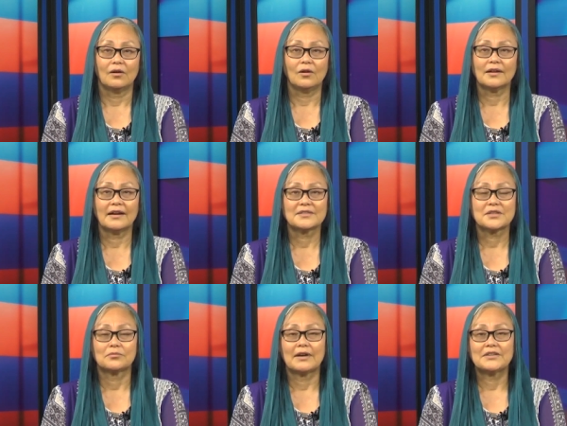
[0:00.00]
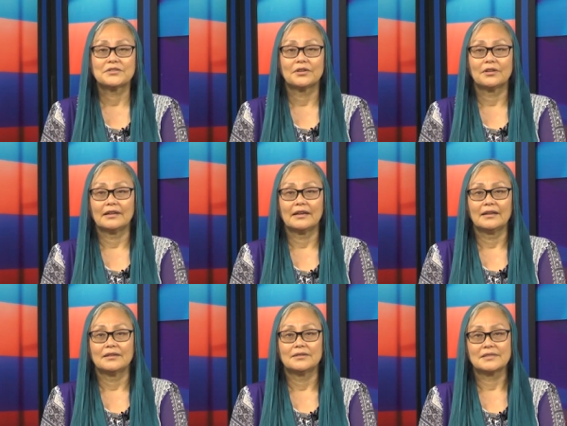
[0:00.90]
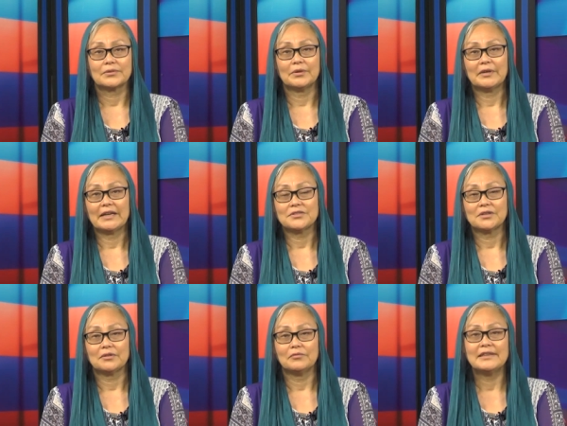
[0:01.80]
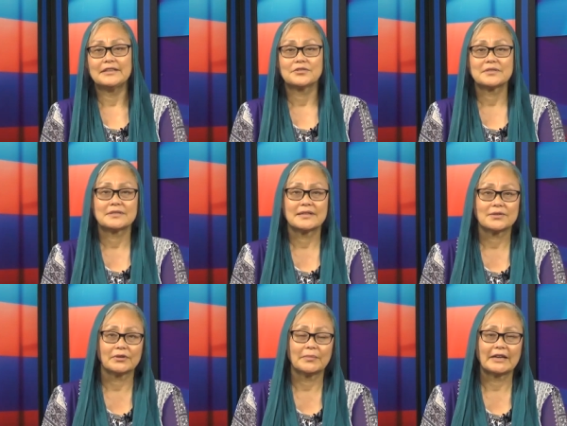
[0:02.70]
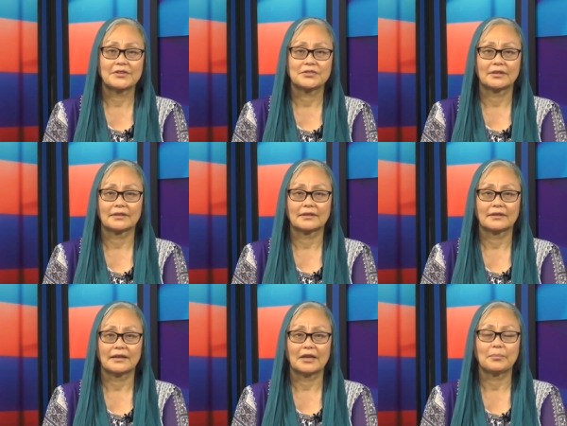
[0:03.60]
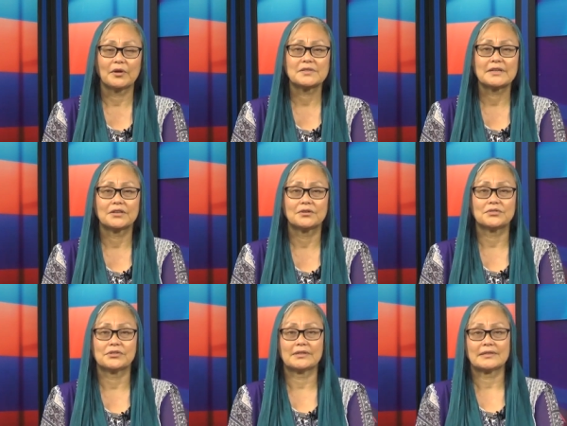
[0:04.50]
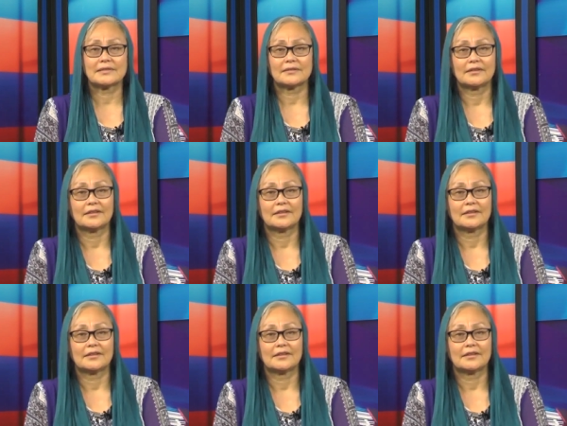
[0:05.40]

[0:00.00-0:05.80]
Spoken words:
all kinds of racial discrimination, religious discrimination, and persecutions.